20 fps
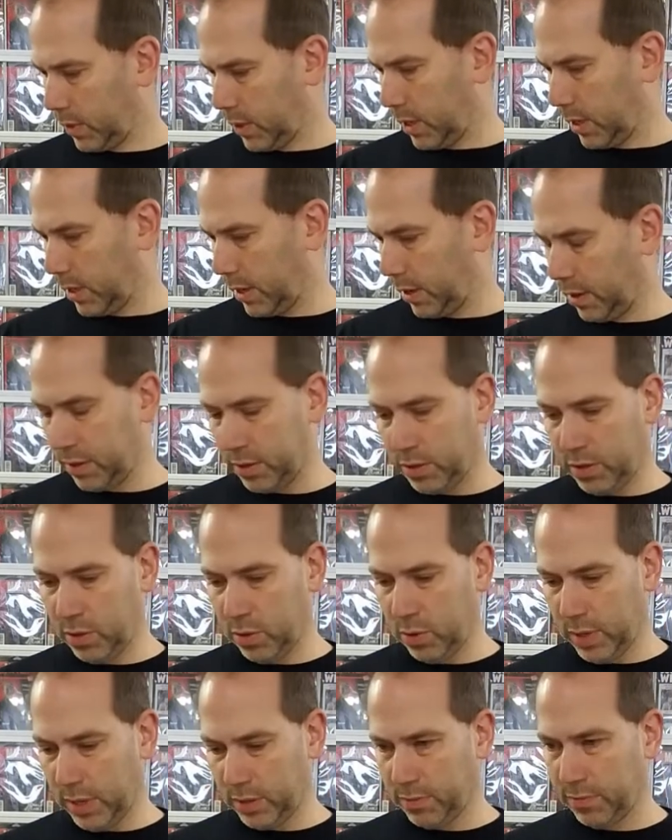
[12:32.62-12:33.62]
gotta see
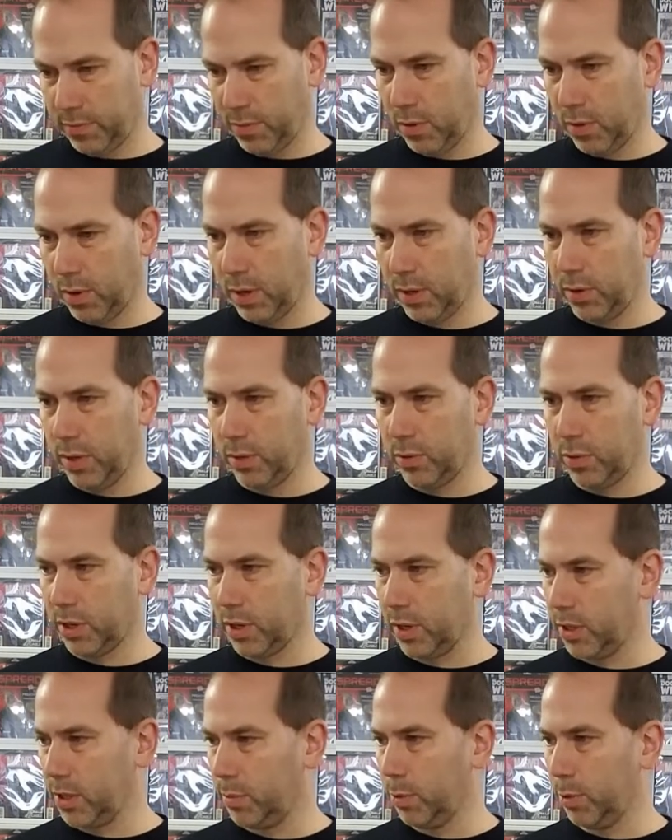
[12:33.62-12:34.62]
who that's for. I know that was a
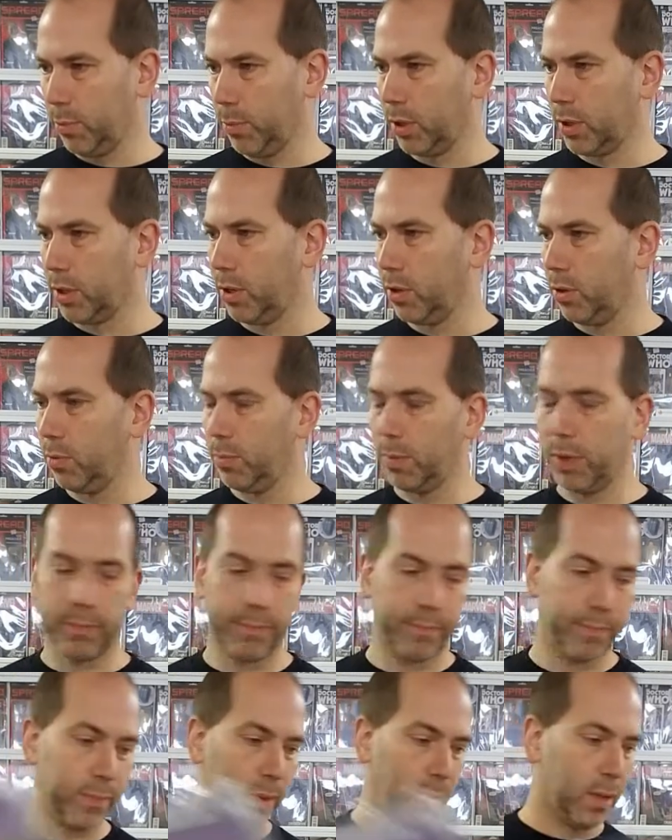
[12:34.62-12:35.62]
customer book too, but
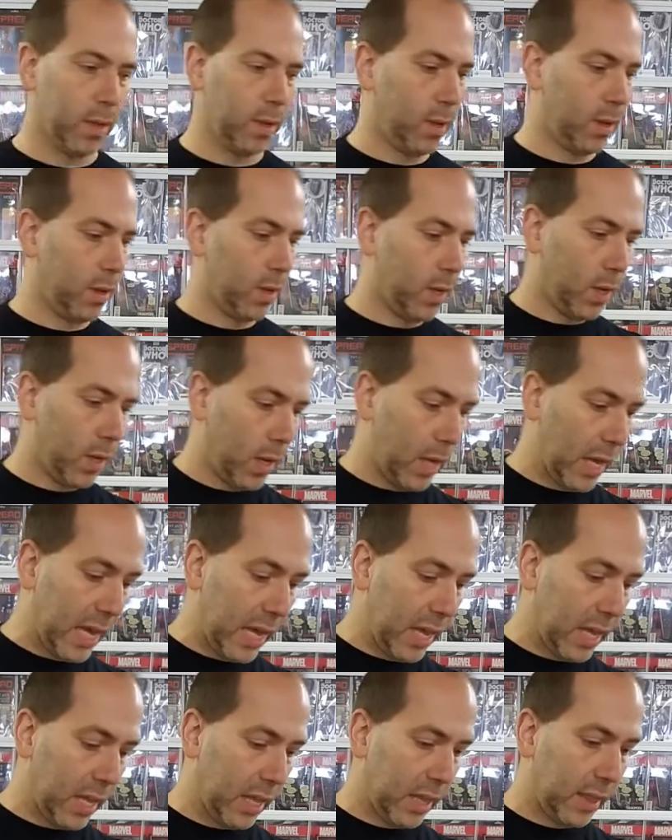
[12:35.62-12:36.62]

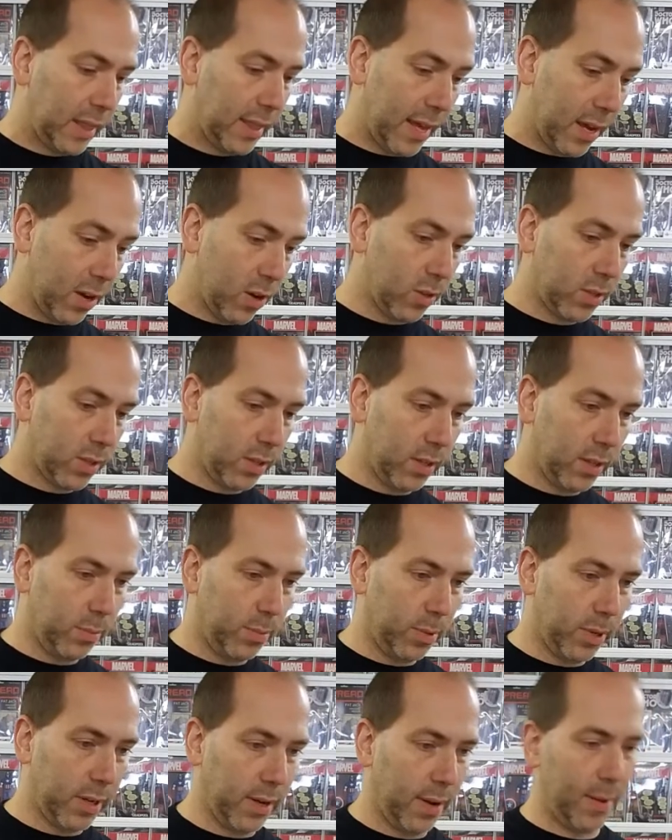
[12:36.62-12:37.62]
that hurts a little
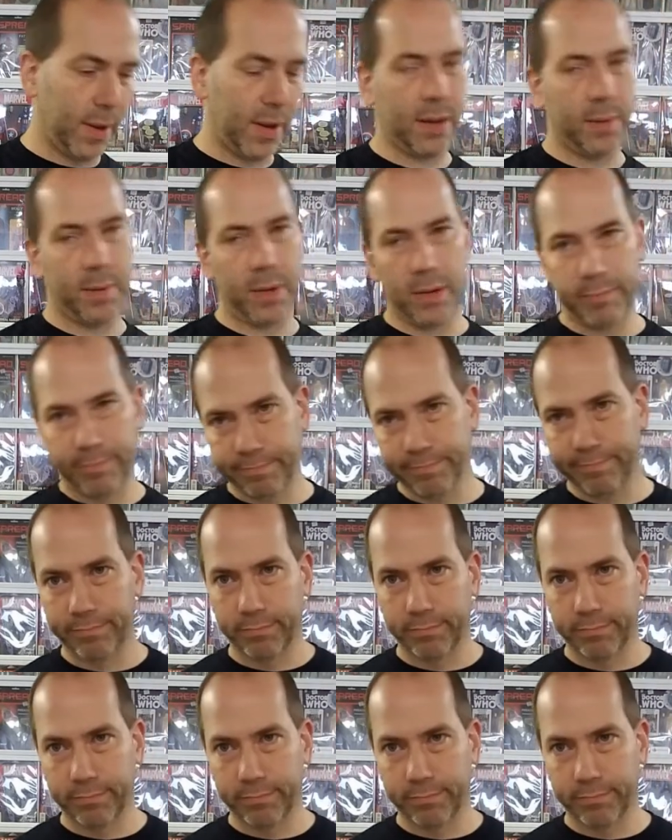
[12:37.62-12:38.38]
bit. But I mean,